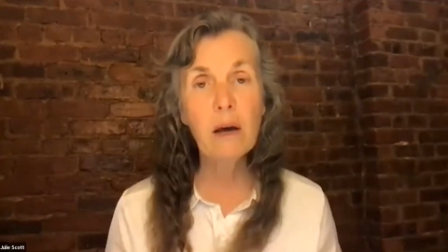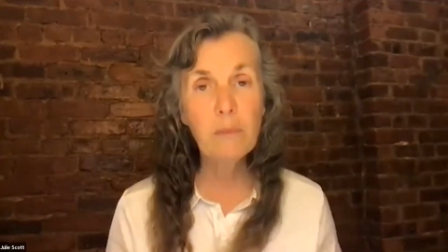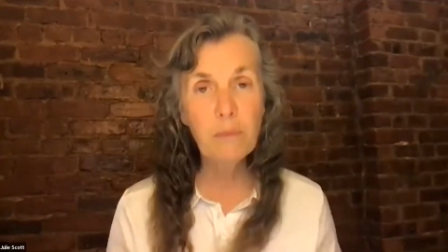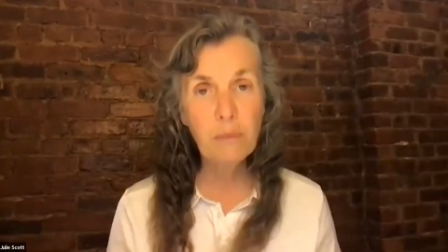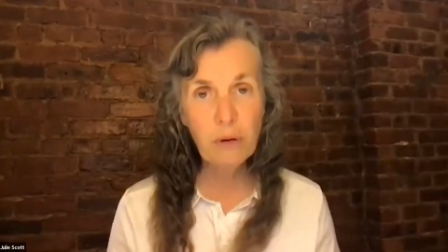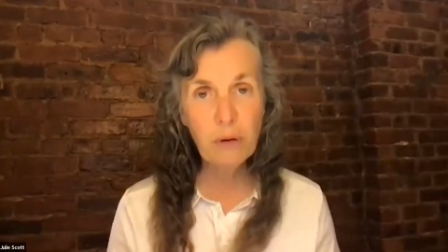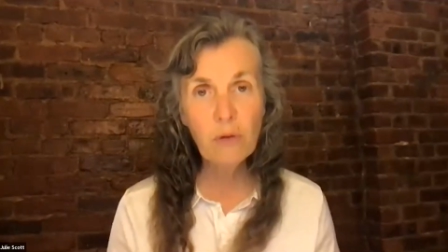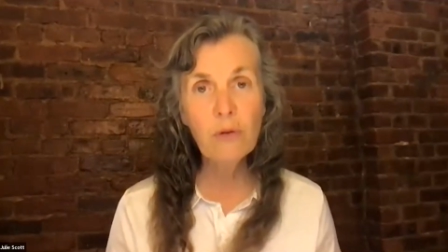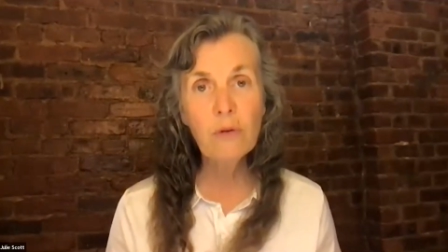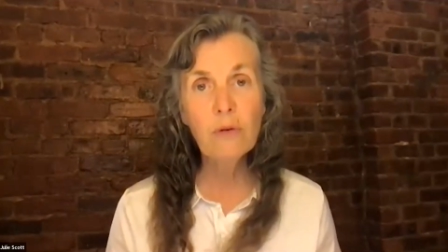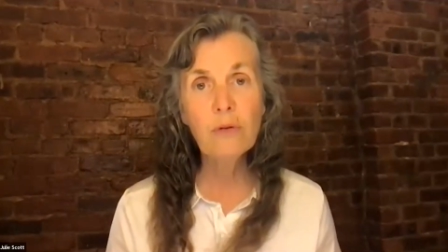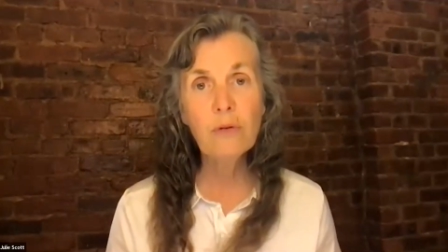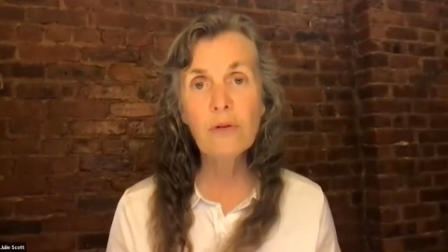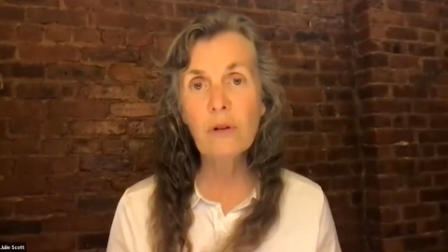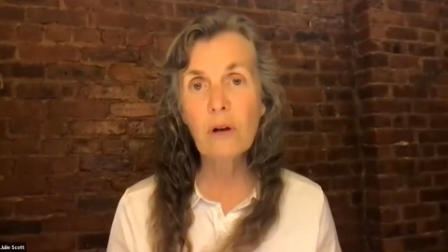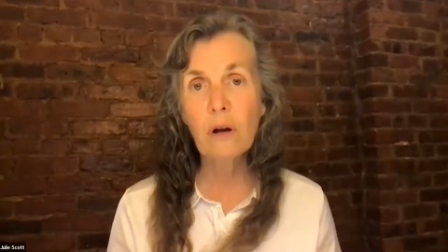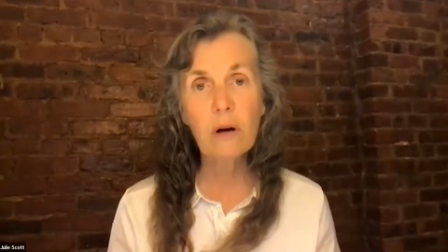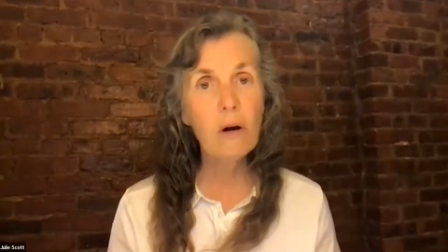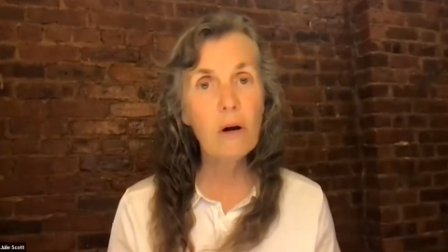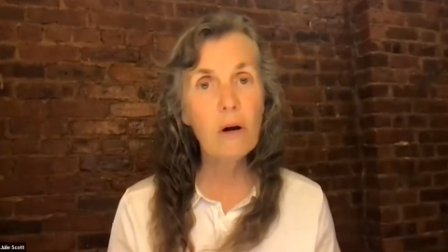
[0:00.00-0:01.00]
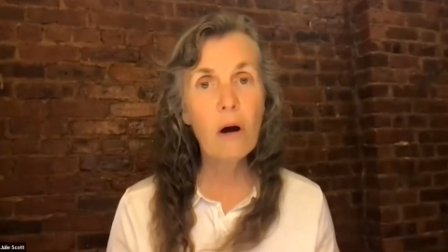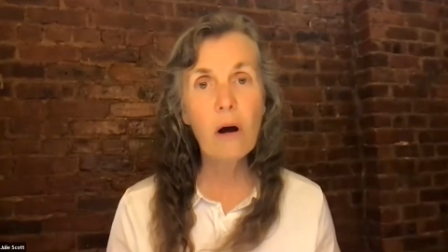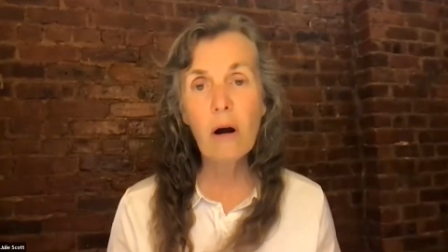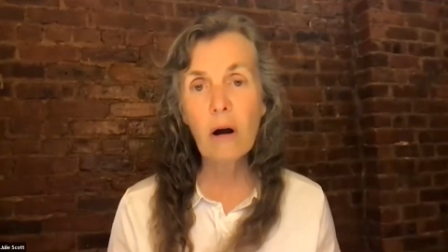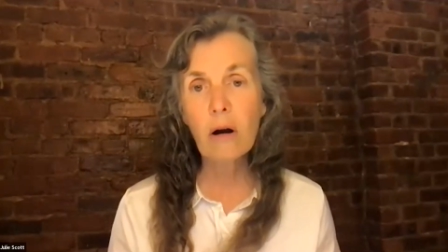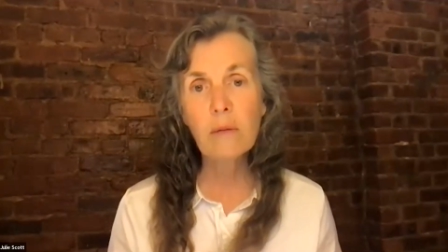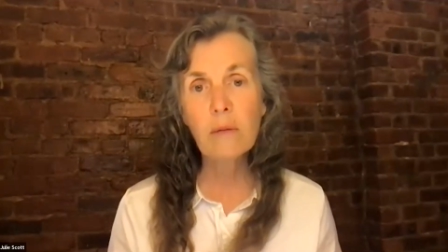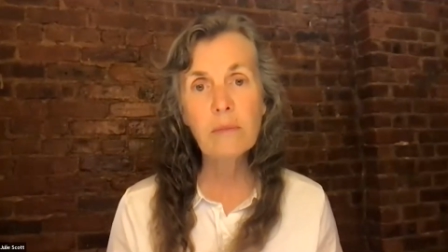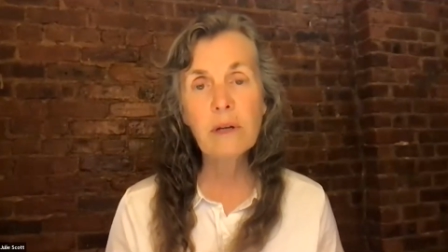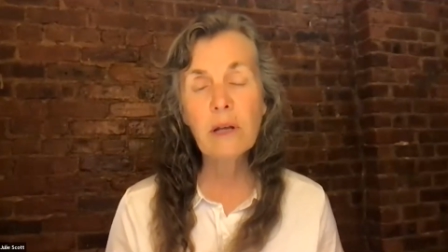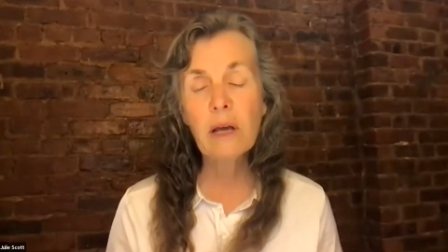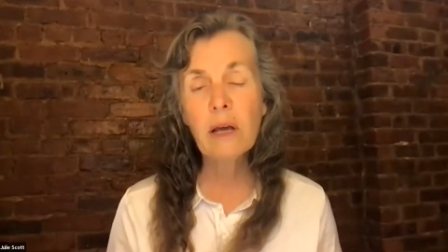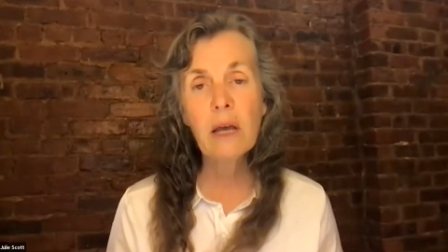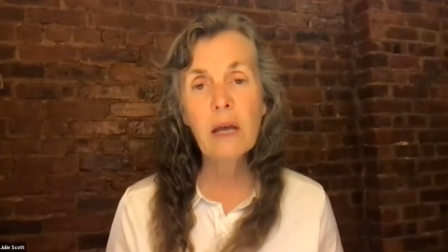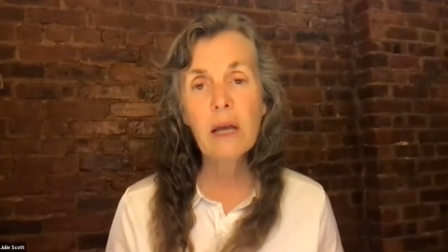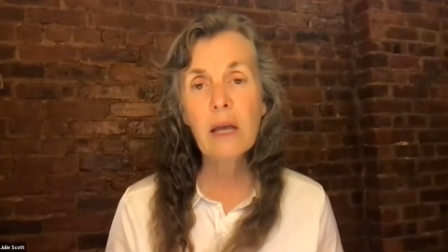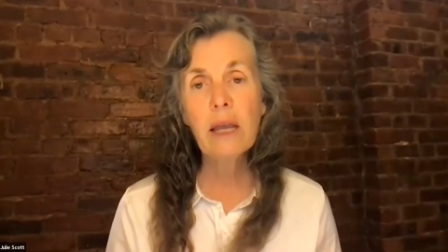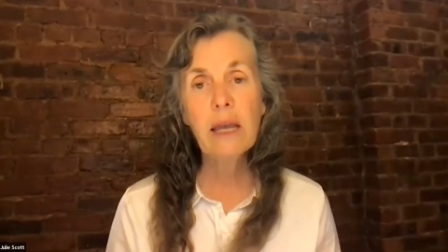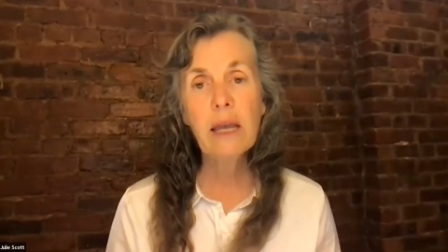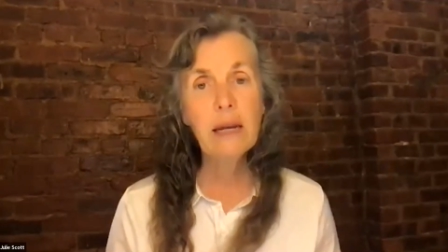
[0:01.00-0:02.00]
abused or harmed
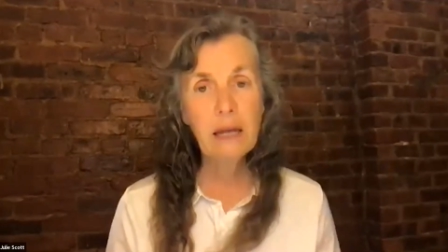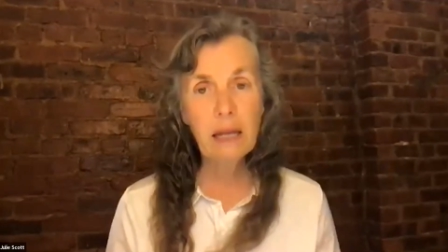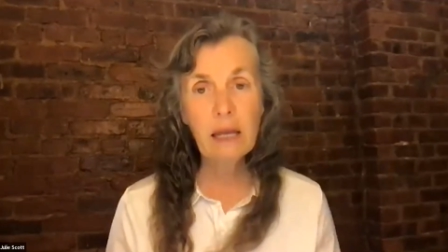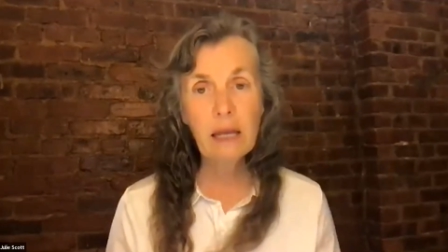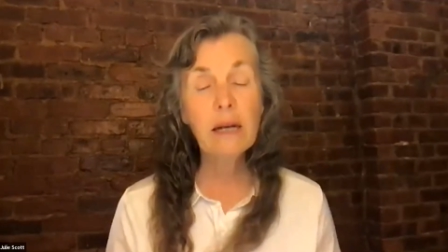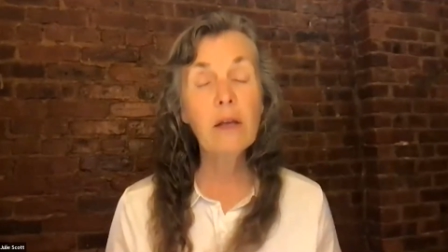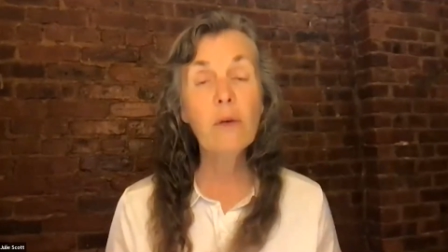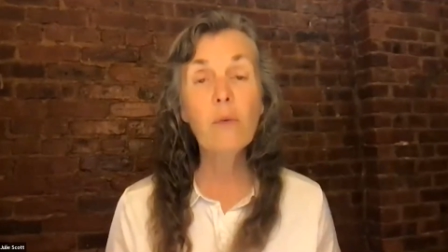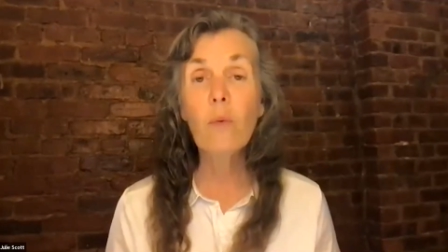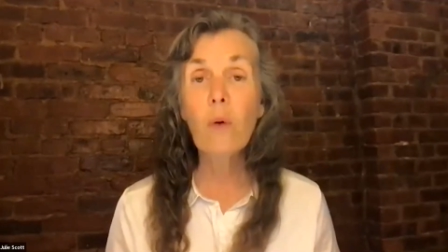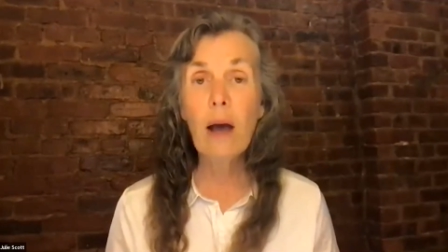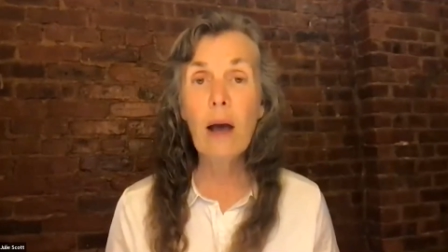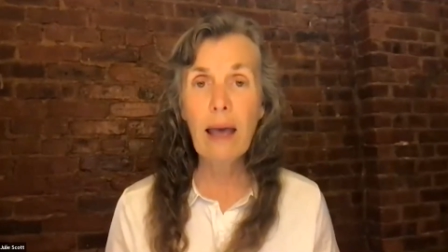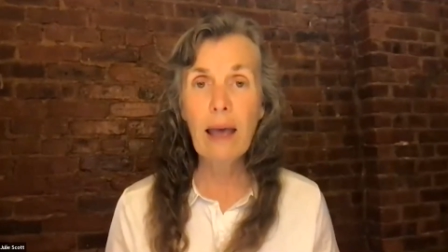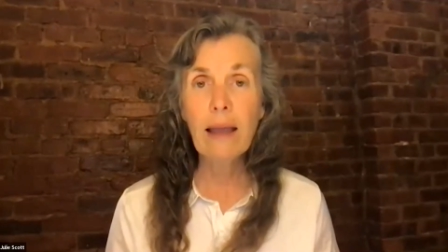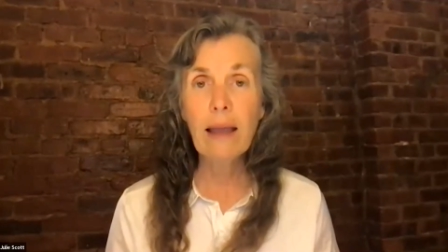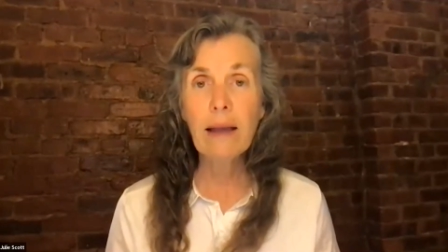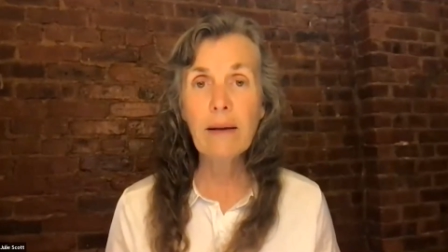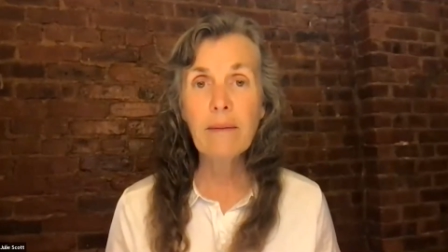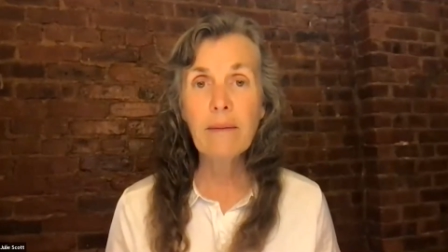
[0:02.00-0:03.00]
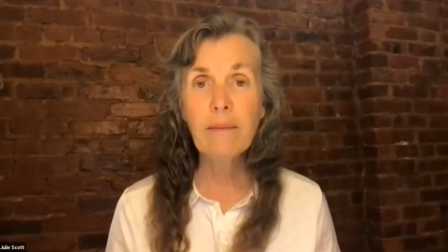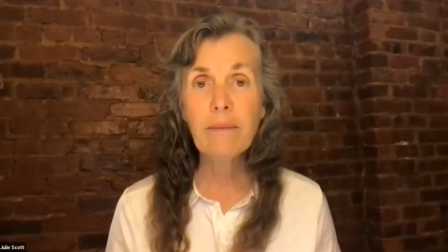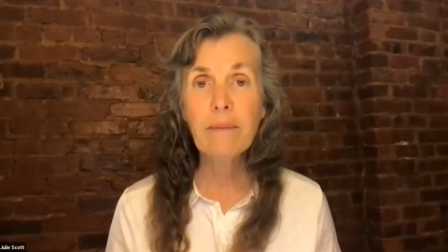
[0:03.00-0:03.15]
in any way.